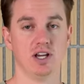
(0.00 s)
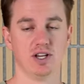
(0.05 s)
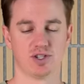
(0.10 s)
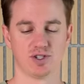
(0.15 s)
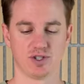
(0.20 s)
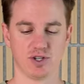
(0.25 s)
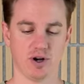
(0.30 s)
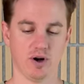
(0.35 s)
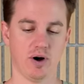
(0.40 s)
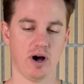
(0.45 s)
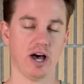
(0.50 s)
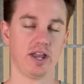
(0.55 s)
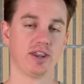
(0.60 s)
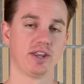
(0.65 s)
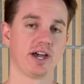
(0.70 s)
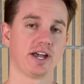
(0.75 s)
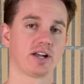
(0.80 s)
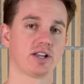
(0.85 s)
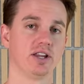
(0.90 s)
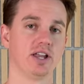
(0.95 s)
So
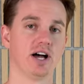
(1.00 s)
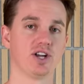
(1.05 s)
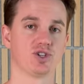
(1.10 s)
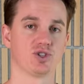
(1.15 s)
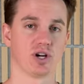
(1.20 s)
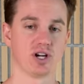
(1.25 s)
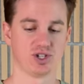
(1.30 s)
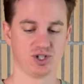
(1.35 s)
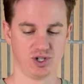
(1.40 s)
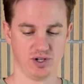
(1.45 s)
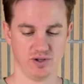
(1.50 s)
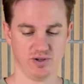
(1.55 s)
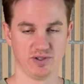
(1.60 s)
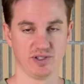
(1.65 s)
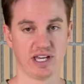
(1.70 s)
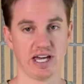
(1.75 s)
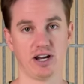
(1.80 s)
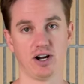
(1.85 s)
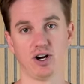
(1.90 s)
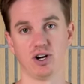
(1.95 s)
unlike a lot of dress shoes
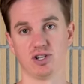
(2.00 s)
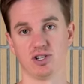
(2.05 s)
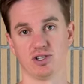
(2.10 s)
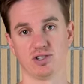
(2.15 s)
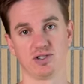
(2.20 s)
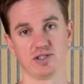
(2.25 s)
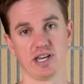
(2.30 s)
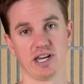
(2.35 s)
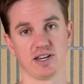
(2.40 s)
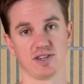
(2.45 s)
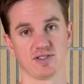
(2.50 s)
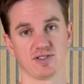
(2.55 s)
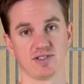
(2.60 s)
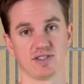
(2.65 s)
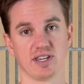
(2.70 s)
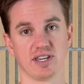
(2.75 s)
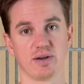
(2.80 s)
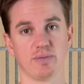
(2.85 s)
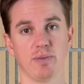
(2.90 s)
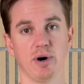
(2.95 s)
that are just like a
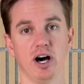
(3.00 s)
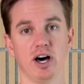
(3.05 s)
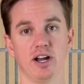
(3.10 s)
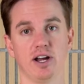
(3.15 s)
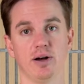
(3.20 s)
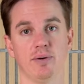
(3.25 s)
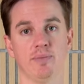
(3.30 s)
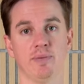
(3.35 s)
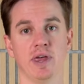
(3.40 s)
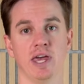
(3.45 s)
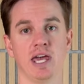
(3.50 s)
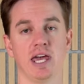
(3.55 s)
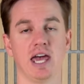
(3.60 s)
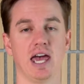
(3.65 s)
slick bottom,